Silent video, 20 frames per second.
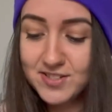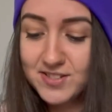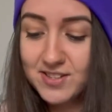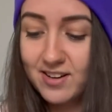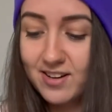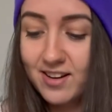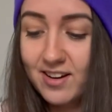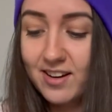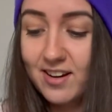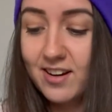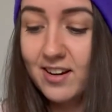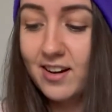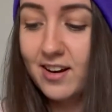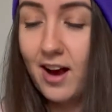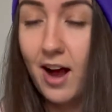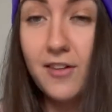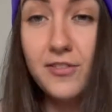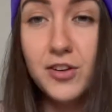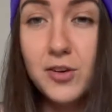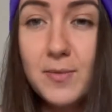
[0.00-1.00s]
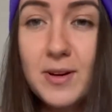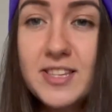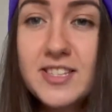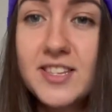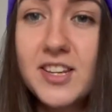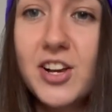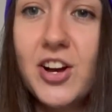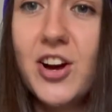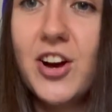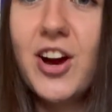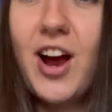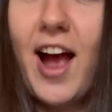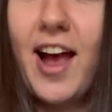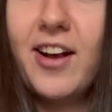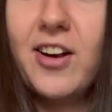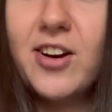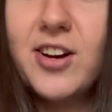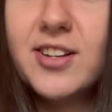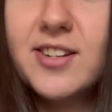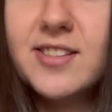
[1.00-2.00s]
So a few months ago I
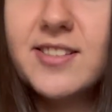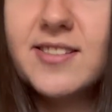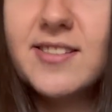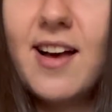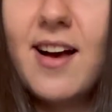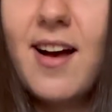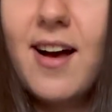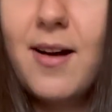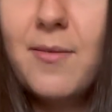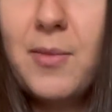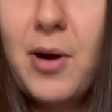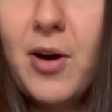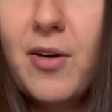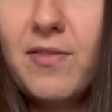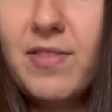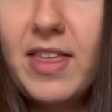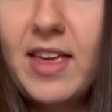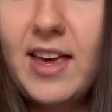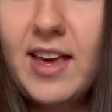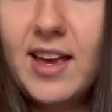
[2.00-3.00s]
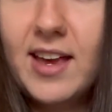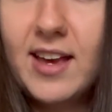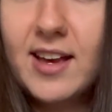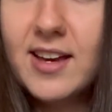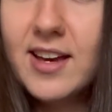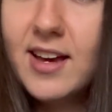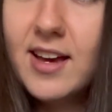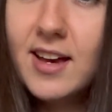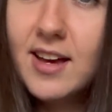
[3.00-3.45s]
got some of the